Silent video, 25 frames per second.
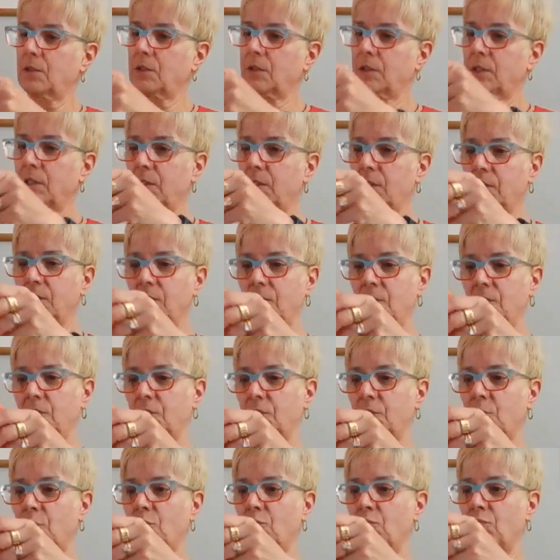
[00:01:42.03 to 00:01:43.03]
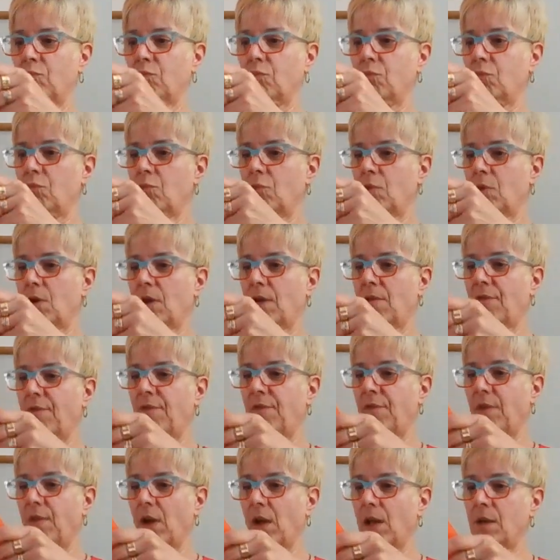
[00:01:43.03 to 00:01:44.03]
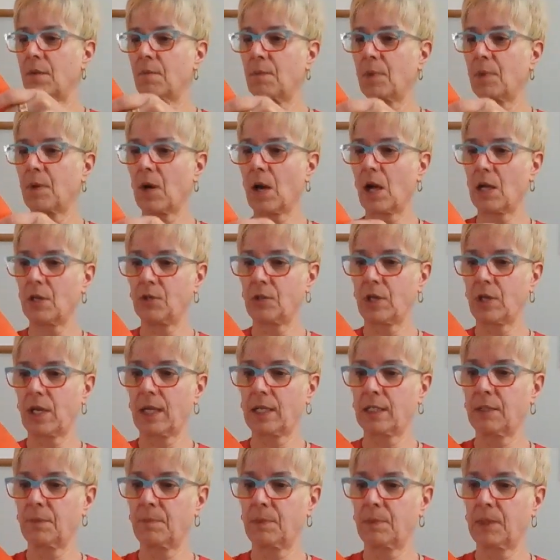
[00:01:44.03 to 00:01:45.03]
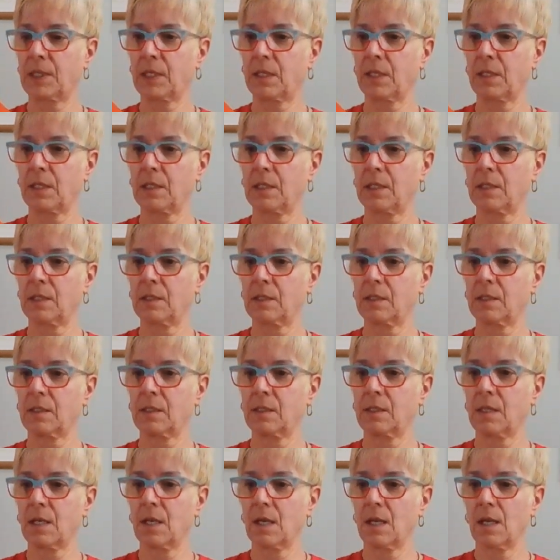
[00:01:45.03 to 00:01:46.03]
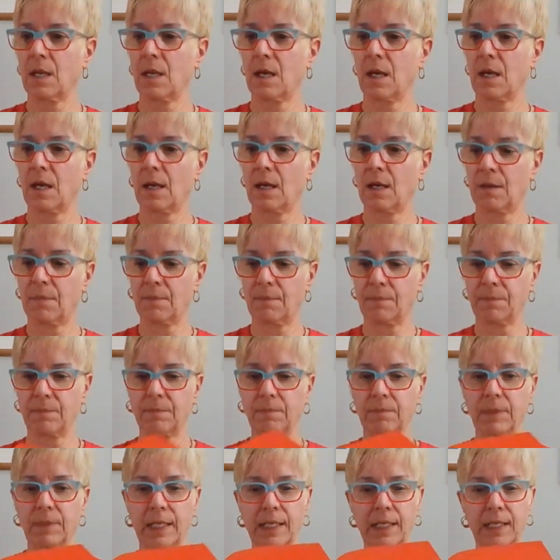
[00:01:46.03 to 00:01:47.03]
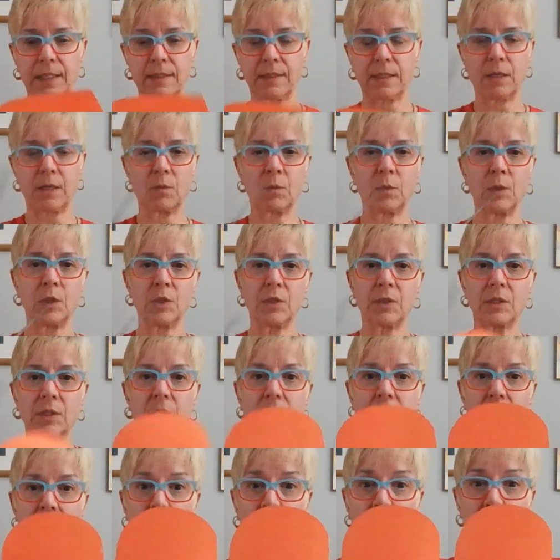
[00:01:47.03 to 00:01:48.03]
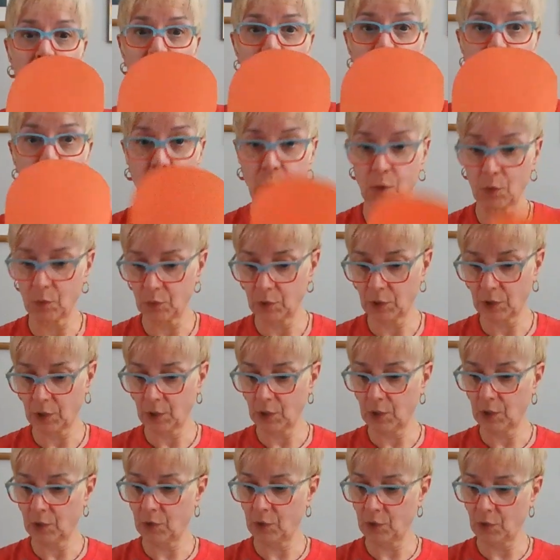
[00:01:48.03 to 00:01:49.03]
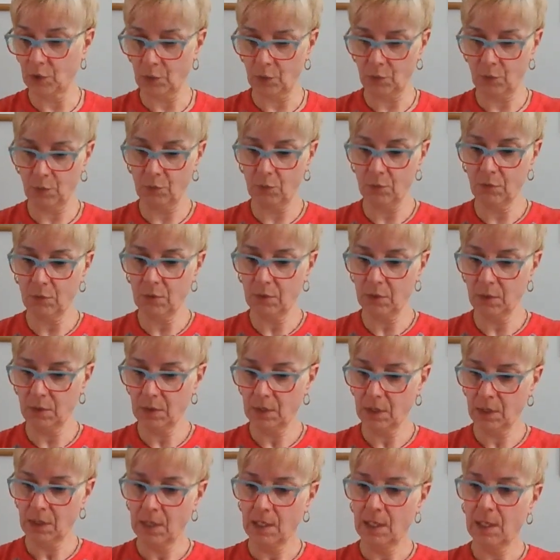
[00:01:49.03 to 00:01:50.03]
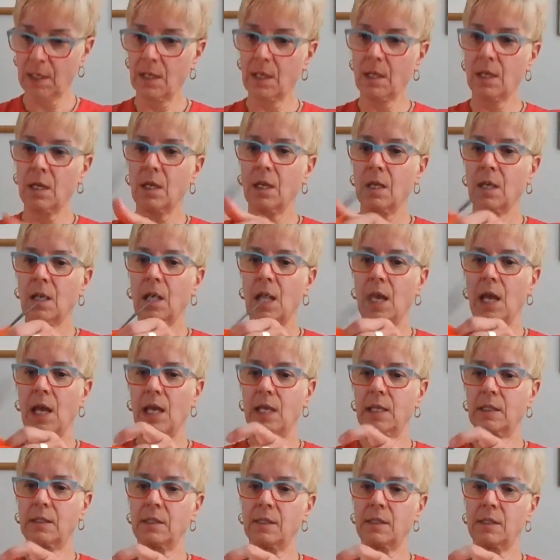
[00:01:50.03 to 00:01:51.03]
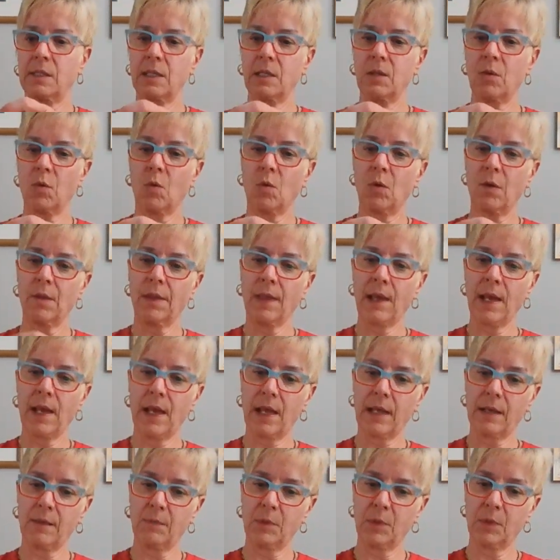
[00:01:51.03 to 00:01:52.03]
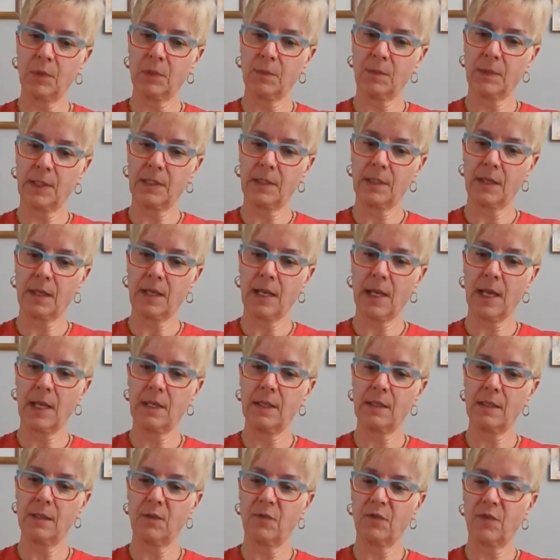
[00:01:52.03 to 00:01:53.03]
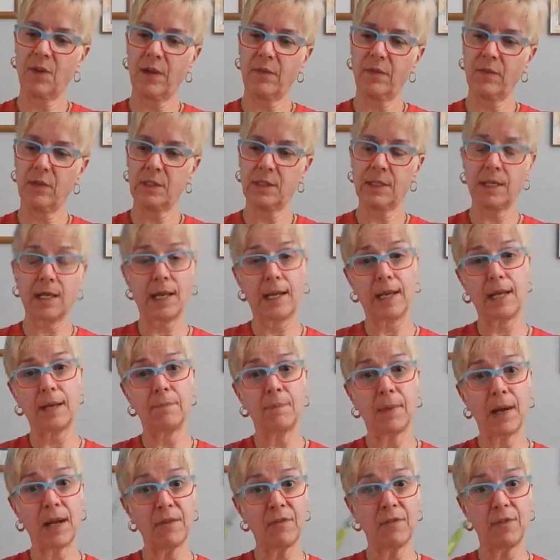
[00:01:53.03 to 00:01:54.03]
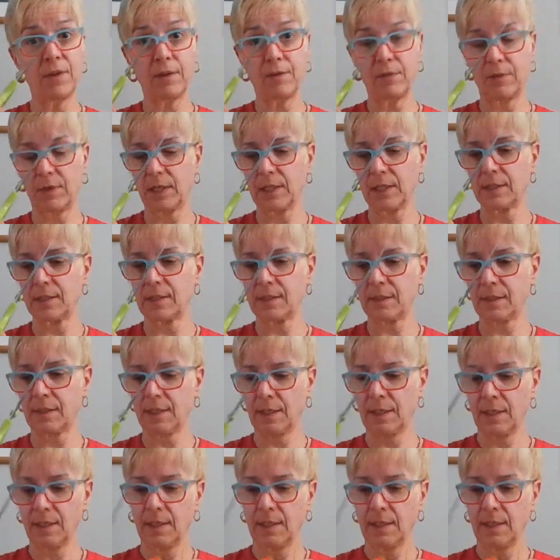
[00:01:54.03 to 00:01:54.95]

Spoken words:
So this is a fun project because, like I said, we used to love to go to the zoo and see all the animals. My son had his favorites and I had my favorites.